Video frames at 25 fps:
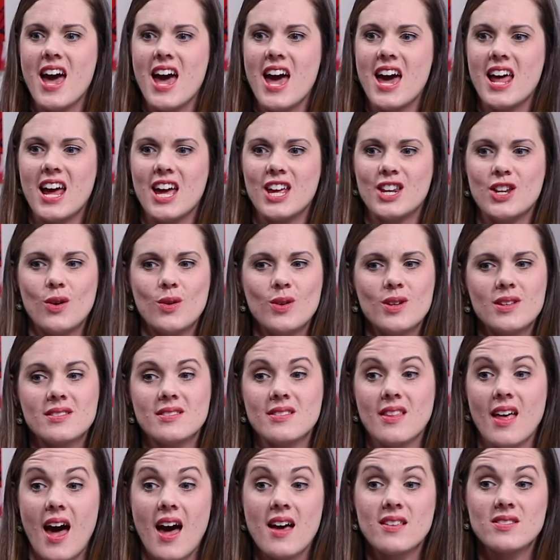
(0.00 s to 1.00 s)
And I
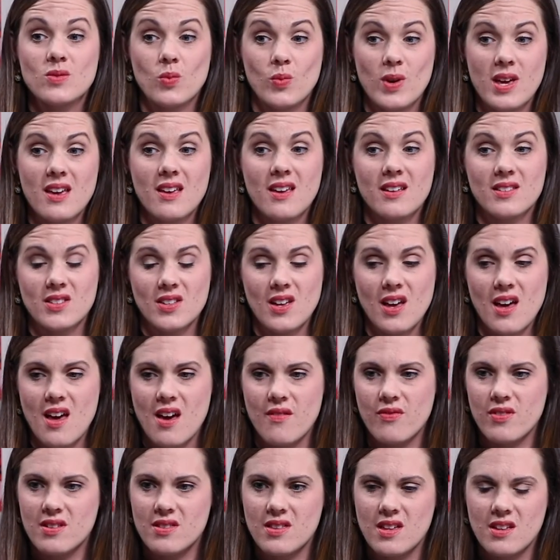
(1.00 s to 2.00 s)
noticed last week, as
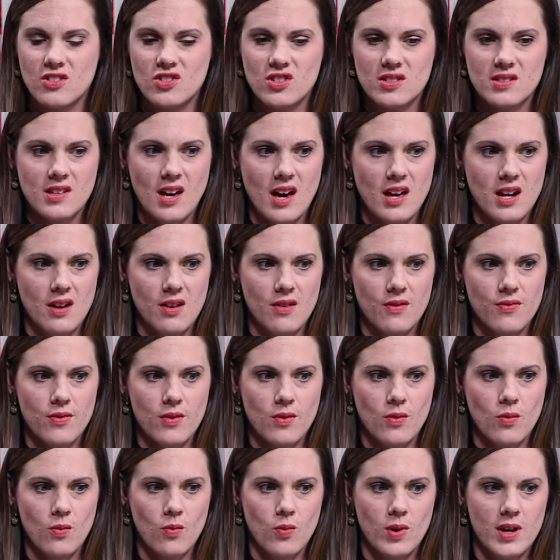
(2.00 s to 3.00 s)
everything just kind of
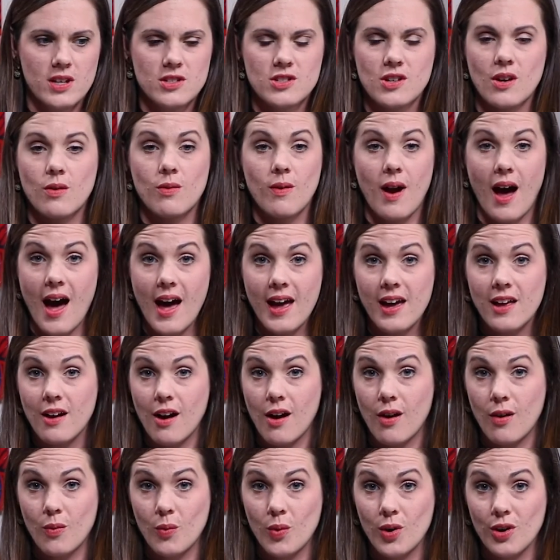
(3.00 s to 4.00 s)
went awry in
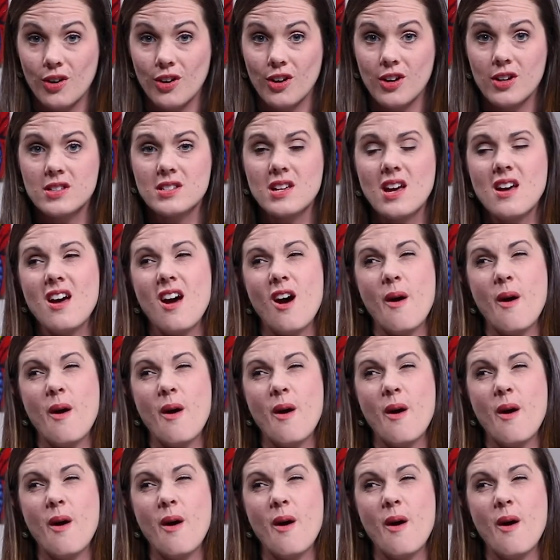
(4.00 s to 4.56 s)
our world,